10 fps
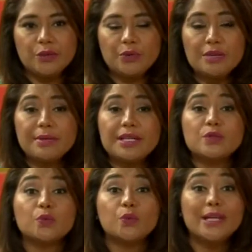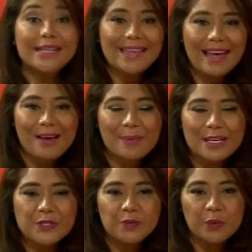The Remix recap
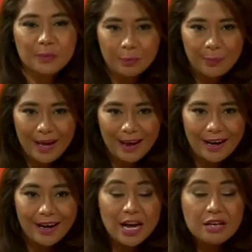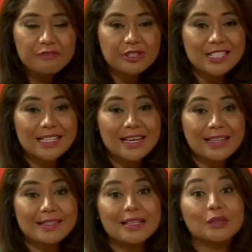as we prepare for
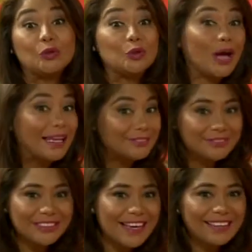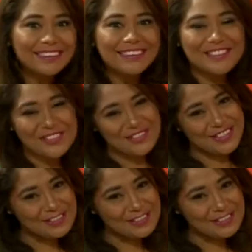tonight's grand finale. So stay